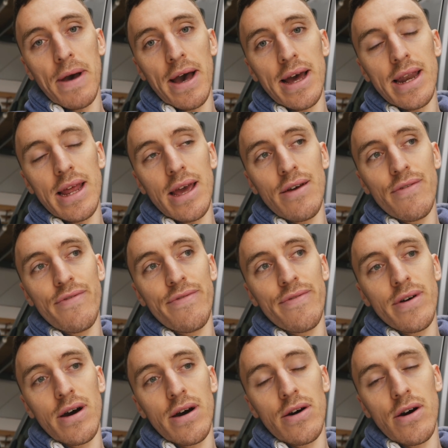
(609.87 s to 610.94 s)
and if
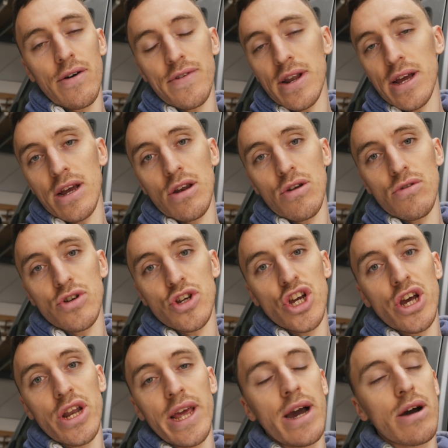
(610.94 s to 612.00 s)
after like a long
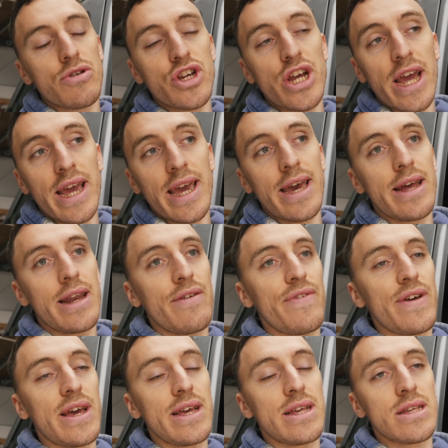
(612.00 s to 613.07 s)
journey I'll check it, and if
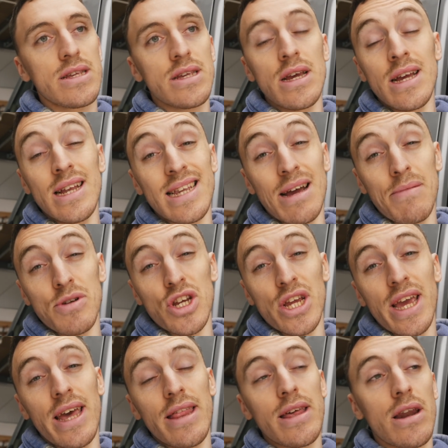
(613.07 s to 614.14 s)
it is damaging
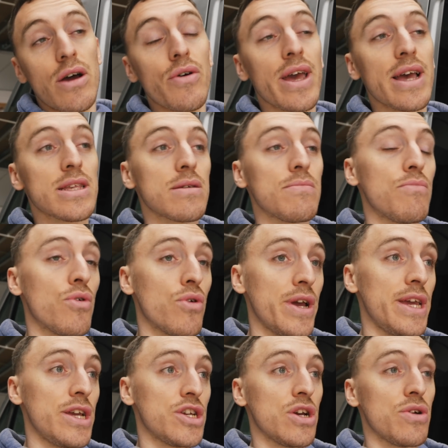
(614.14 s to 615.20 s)
it, then I'll get some more
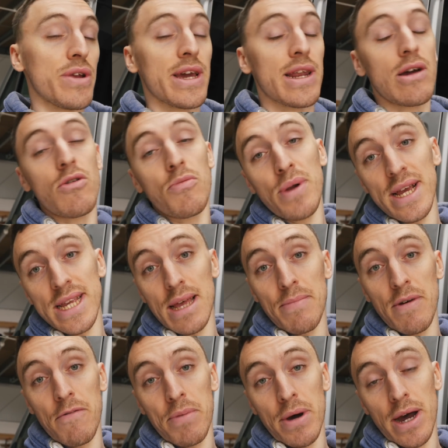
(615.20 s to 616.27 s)
heat shielding and I'll replace that
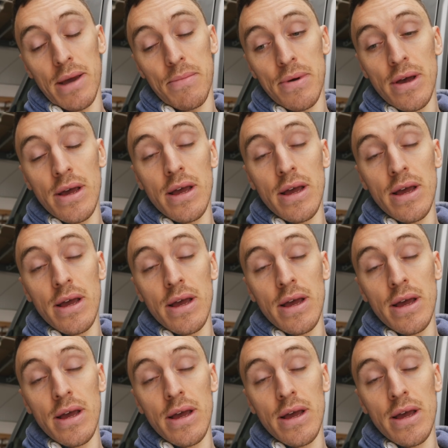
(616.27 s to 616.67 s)
bit of pipe.